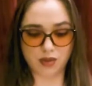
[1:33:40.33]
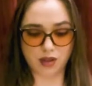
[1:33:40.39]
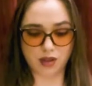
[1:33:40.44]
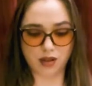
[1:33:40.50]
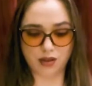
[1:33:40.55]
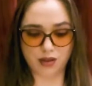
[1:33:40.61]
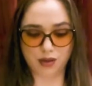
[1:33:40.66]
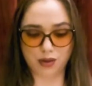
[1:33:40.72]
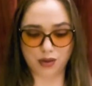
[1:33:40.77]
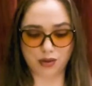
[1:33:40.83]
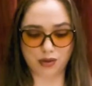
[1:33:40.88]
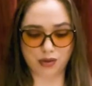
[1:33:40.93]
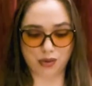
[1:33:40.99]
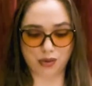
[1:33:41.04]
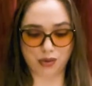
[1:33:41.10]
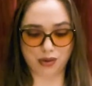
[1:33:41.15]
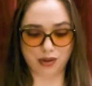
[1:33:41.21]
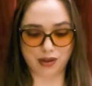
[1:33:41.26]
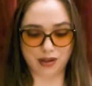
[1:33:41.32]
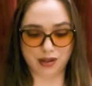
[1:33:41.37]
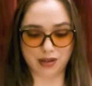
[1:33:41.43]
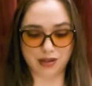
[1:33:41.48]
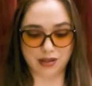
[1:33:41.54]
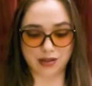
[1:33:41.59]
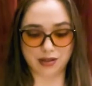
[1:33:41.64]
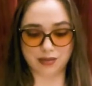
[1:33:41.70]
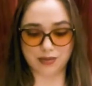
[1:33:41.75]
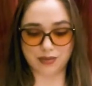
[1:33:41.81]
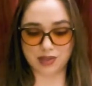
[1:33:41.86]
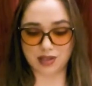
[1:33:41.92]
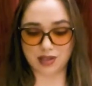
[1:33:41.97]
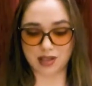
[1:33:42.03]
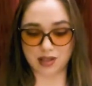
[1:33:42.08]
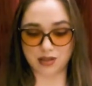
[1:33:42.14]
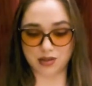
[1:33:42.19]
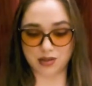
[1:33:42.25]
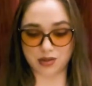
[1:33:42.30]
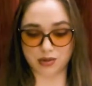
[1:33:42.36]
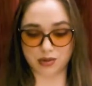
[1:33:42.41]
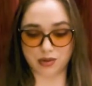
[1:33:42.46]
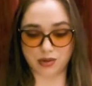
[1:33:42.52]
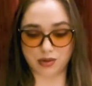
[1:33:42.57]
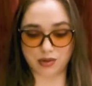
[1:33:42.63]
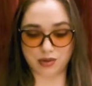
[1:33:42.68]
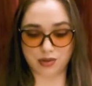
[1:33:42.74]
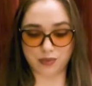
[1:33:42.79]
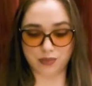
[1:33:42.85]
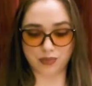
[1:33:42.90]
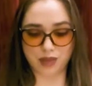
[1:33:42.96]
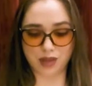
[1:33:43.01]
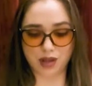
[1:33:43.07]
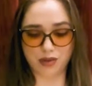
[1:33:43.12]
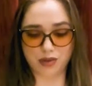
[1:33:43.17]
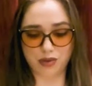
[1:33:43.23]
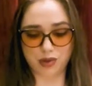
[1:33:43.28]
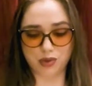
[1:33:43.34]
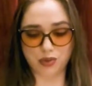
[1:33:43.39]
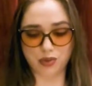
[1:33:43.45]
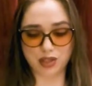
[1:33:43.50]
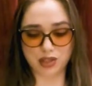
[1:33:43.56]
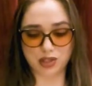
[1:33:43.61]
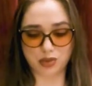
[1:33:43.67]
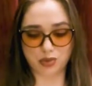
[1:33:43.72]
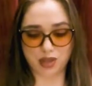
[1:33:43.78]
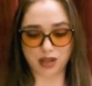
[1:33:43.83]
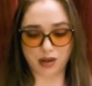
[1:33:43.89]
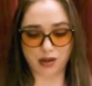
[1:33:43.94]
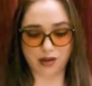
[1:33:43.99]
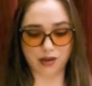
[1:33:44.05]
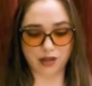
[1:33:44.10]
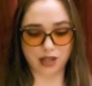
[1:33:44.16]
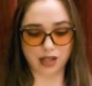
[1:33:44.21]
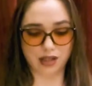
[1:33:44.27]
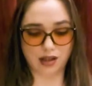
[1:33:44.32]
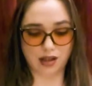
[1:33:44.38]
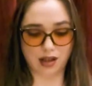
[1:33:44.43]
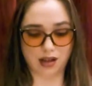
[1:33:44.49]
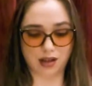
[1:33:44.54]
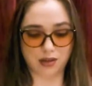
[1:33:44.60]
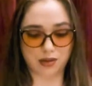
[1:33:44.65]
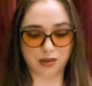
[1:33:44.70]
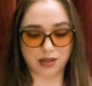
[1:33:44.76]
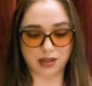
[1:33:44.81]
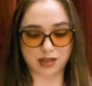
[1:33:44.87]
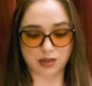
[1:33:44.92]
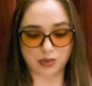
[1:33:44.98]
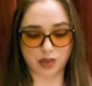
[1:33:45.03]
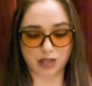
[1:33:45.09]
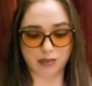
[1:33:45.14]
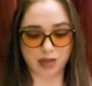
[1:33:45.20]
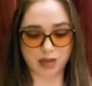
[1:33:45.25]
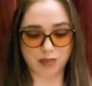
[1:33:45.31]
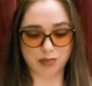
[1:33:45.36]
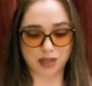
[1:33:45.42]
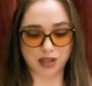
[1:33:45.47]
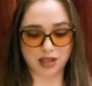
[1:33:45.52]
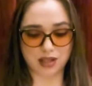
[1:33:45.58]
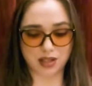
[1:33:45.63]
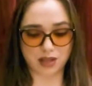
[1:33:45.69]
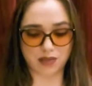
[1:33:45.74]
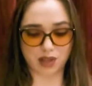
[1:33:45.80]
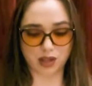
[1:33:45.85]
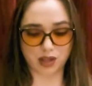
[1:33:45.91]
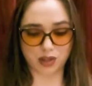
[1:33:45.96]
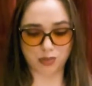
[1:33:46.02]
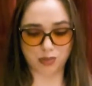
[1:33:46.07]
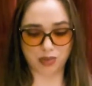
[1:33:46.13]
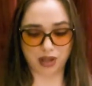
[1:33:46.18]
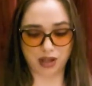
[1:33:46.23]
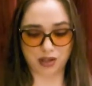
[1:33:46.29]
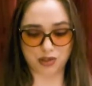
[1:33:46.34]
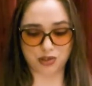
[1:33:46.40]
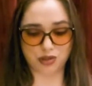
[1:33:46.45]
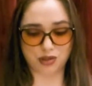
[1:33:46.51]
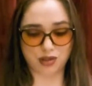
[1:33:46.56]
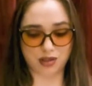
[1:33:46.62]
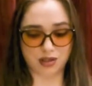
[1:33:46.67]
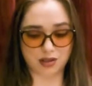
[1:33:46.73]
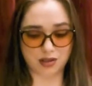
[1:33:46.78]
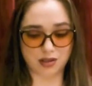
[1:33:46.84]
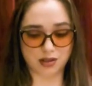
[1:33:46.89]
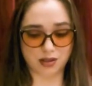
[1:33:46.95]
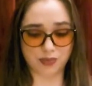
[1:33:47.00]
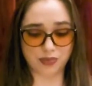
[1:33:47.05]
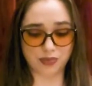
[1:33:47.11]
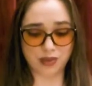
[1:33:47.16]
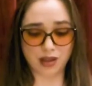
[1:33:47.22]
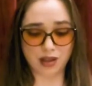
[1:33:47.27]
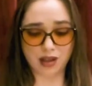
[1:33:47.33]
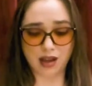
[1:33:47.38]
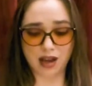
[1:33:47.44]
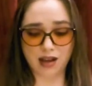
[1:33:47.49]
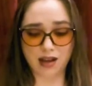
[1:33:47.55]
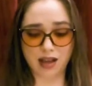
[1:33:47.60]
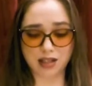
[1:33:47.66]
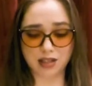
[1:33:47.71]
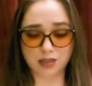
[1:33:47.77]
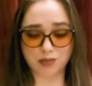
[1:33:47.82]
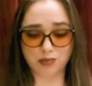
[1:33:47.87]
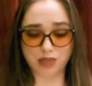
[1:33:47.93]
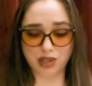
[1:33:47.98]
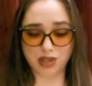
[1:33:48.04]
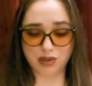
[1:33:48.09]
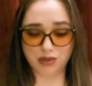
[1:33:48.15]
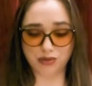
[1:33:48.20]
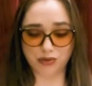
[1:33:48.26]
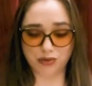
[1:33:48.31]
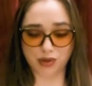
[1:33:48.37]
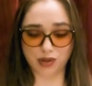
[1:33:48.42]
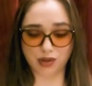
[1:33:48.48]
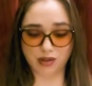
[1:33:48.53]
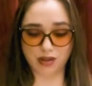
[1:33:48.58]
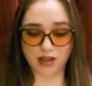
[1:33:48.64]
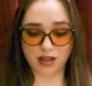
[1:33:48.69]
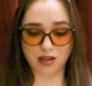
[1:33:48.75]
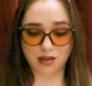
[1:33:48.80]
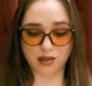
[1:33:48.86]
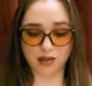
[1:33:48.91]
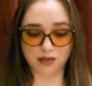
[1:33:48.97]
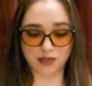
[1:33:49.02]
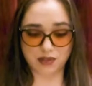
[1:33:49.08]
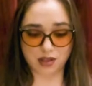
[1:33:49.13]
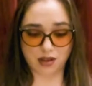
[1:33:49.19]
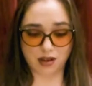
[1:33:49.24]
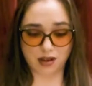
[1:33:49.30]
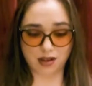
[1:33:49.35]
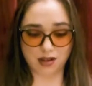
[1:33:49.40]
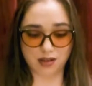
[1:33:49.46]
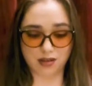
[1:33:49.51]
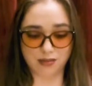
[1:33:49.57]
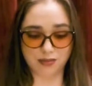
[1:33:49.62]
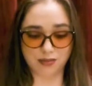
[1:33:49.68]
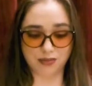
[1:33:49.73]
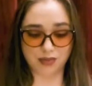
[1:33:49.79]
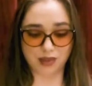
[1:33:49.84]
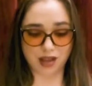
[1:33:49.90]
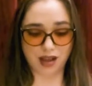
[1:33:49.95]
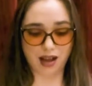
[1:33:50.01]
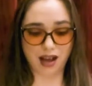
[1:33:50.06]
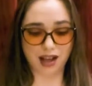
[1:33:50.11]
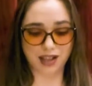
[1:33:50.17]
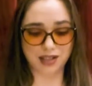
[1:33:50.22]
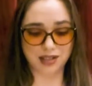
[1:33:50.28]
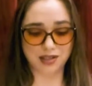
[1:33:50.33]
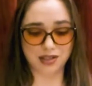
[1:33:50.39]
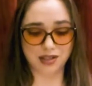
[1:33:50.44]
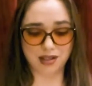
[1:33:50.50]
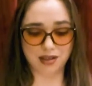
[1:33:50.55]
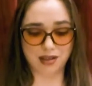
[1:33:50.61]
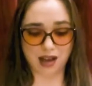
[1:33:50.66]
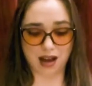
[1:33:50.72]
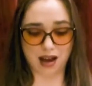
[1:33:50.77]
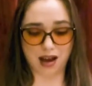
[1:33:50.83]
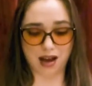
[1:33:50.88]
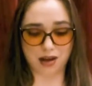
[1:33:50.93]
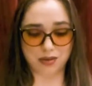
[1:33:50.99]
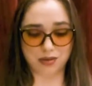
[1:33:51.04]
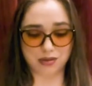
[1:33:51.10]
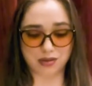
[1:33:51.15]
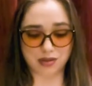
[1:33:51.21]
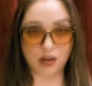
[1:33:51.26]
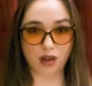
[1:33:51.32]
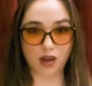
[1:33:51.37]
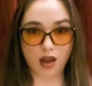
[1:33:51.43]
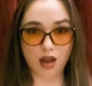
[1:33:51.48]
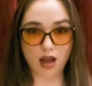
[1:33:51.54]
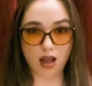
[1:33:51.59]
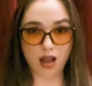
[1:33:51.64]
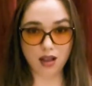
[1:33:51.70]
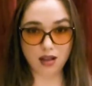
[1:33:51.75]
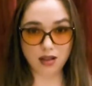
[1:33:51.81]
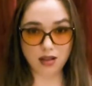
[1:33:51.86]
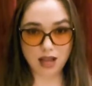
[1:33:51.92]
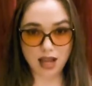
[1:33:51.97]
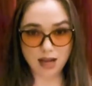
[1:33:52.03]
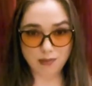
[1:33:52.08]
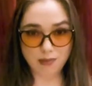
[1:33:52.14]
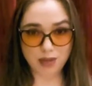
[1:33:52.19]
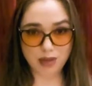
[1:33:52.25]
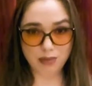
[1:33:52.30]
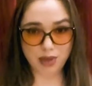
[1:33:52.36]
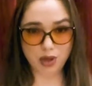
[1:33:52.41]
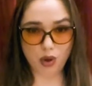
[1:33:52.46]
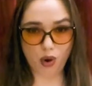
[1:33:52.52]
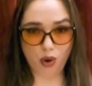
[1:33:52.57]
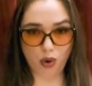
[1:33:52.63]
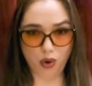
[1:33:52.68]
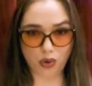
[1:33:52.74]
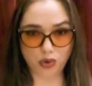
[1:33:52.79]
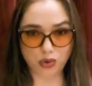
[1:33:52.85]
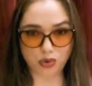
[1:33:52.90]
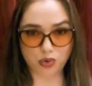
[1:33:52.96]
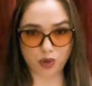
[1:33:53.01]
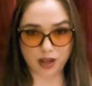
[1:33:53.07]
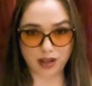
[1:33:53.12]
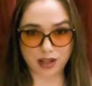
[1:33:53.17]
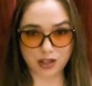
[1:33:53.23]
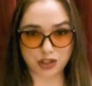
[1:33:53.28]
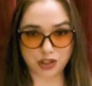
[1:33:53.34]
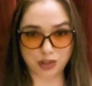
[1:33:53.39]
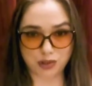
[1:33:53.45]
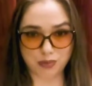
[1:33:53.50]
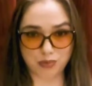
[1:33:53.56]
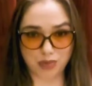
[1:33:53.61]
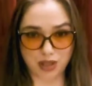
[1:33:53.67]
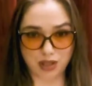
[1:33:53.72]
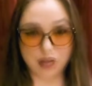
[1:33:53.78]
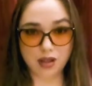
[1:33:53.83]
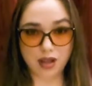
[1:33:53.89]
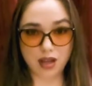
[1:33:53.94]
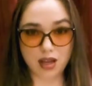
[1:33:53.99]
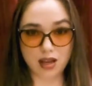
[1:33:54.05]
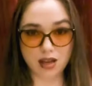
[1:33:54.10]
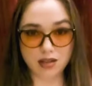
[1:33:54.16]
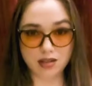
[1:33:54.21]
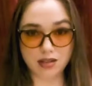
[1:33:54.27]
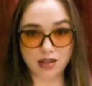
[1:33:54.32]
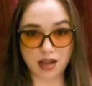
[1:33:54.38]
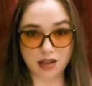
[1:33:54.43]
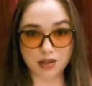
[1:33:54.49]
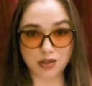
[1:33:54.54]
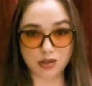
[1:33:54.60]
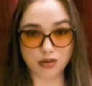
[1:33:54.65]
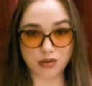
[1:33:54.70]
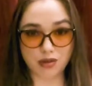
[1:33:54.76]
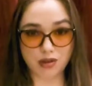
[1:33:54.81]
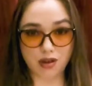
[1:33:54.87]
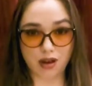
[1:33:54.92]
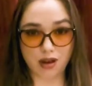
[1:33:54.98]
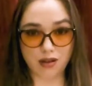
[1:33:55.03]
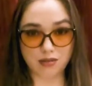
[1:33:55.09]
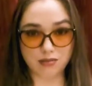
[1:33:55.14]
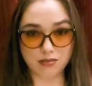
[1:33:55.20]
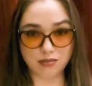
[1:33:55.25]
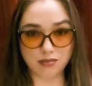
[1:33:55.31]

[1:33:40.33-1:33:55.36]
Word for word: The court, said Scrooge, through which we hurry now, is where my place of occupation is, and has been for a length of time. I see the house. Let me behold what I shall be in days to come.